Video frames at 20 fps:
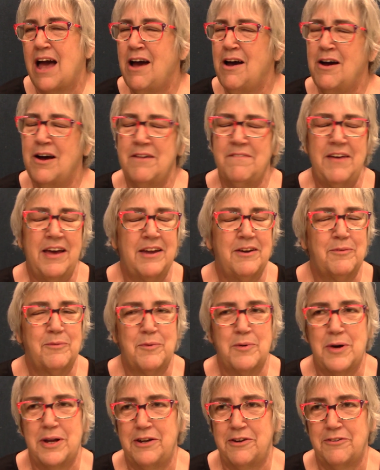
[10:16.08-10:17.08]
Oh, I've had a
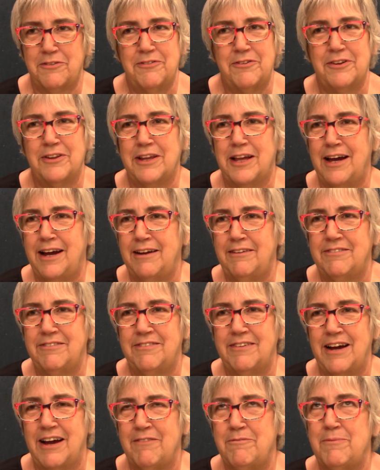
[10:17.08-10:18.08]
wonderful life. Yes.
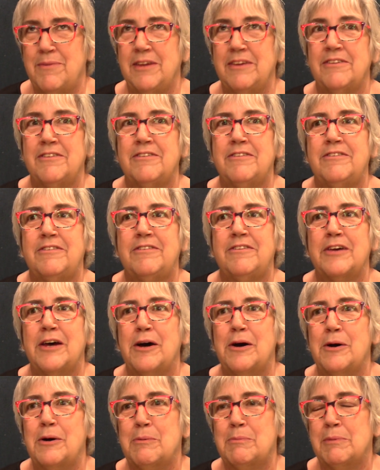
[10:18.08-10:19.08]
I've been
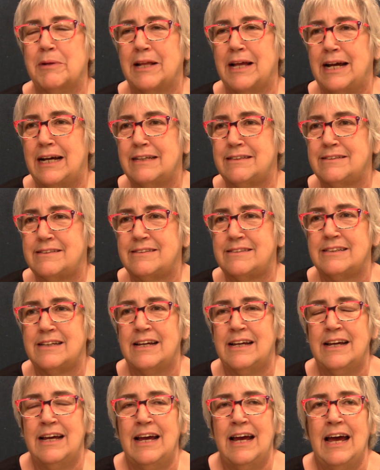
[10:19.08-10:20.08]
so blessed.
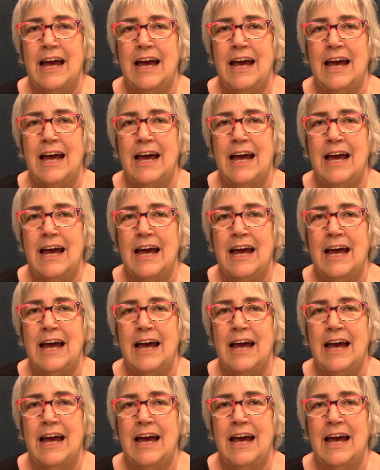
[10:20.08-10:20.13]
Yes.